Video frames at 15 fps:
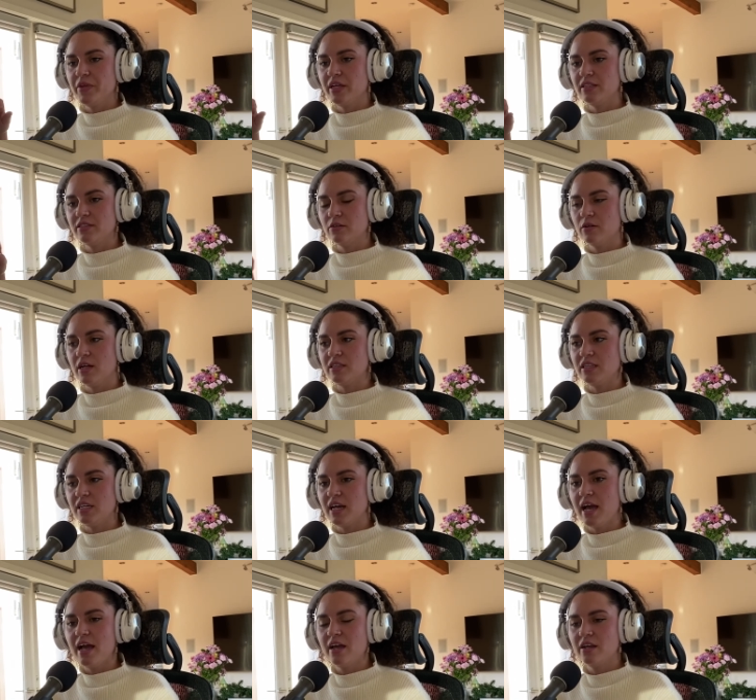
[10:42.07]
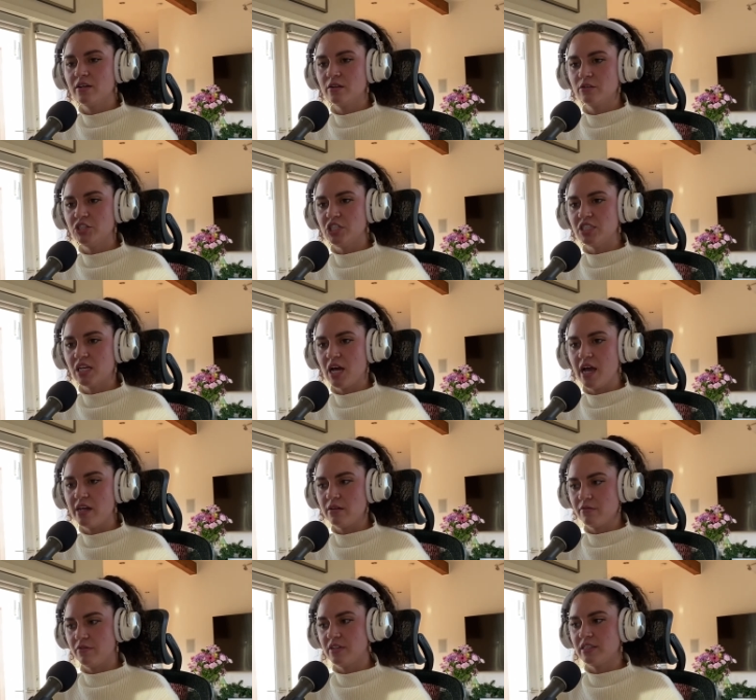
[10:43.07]
until at the end she's kind
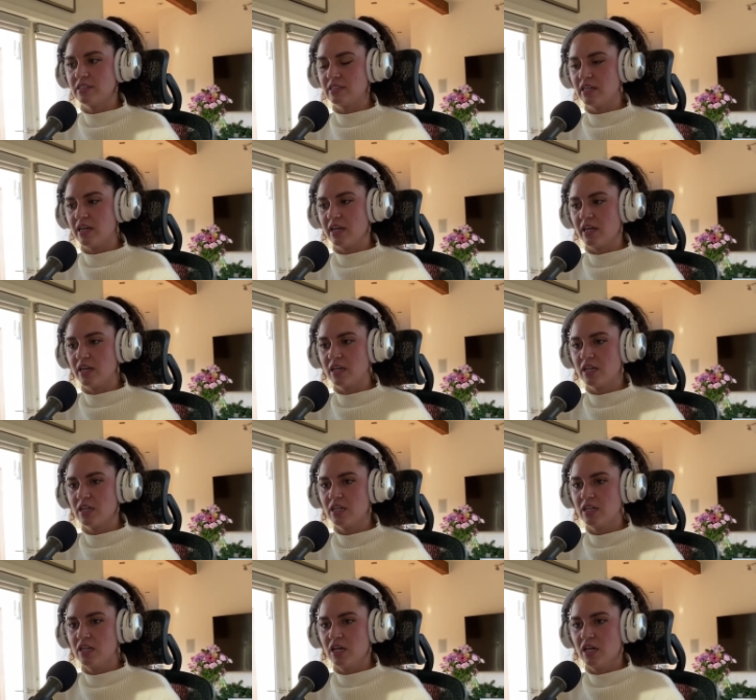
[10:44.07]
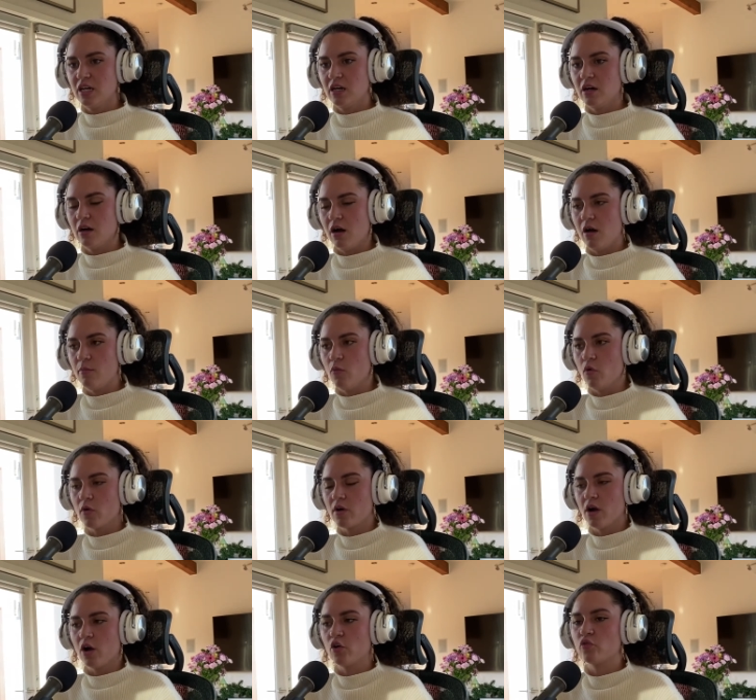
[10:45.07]
of this like a
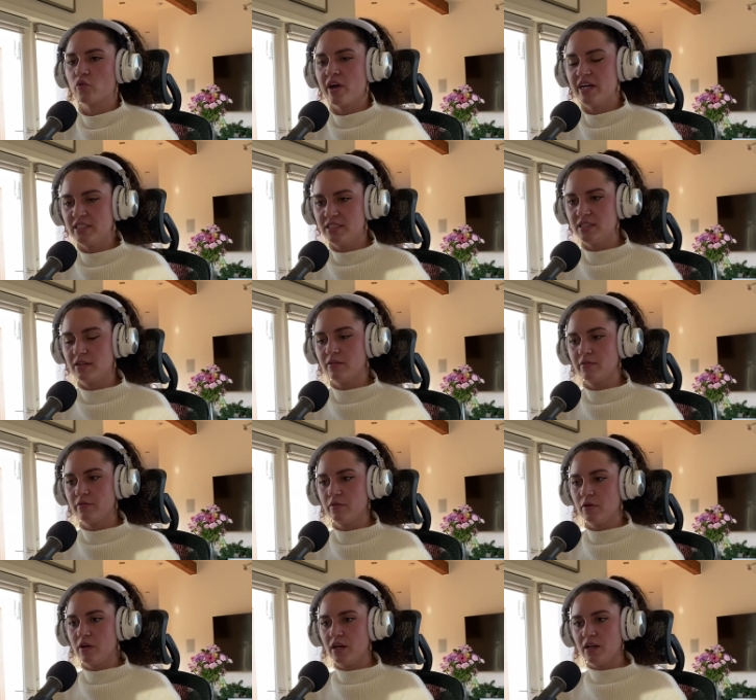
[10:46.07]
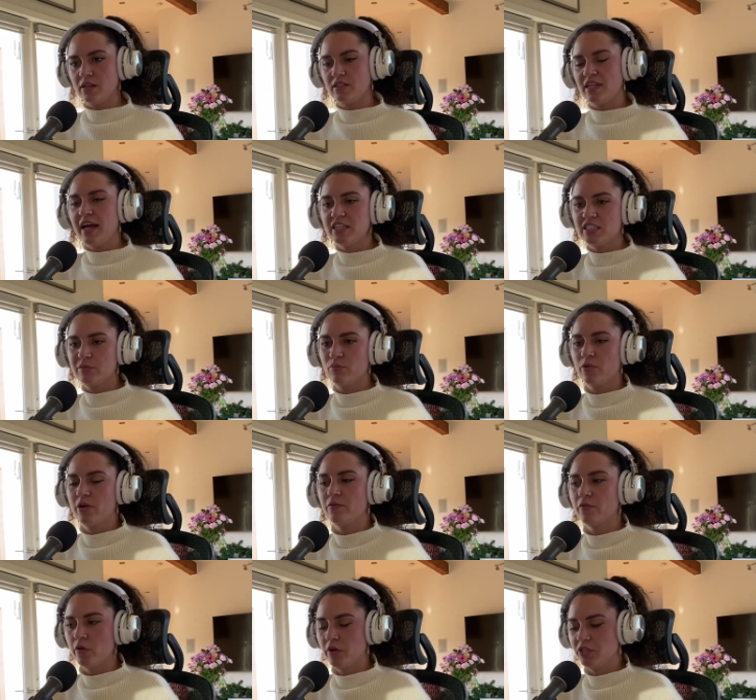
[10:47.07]
more aggressive and
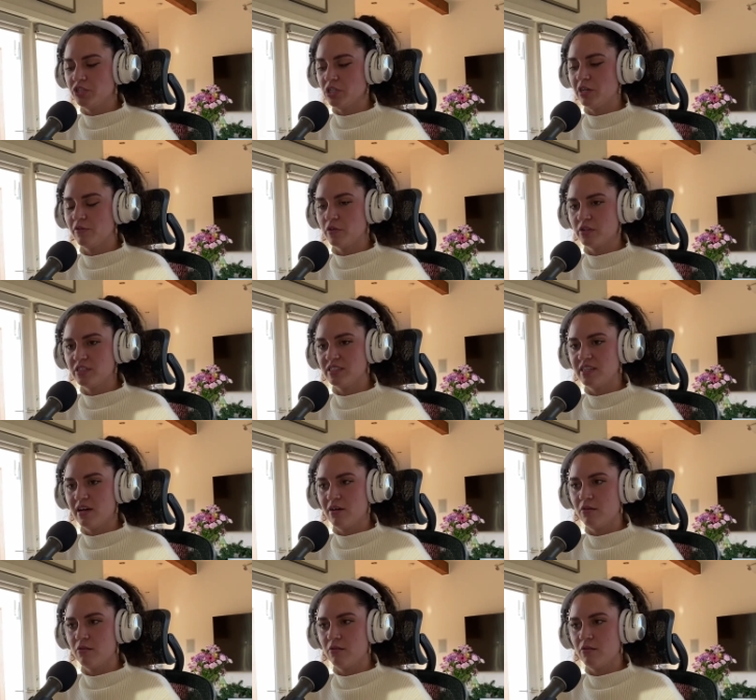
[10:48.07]
desperate version of herself.